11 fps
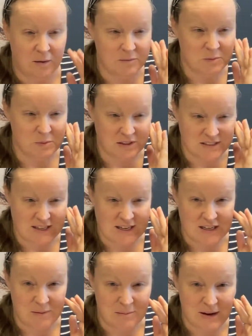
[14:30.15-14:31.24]
because they're getting
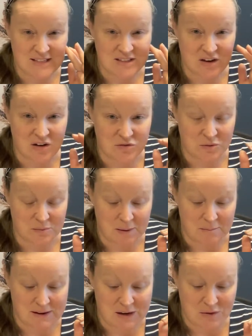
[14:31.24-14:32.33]
a massage from their
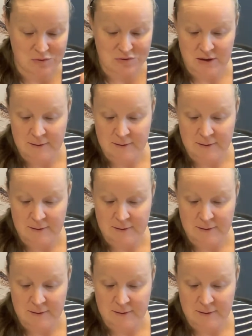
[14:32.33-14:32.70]
meals.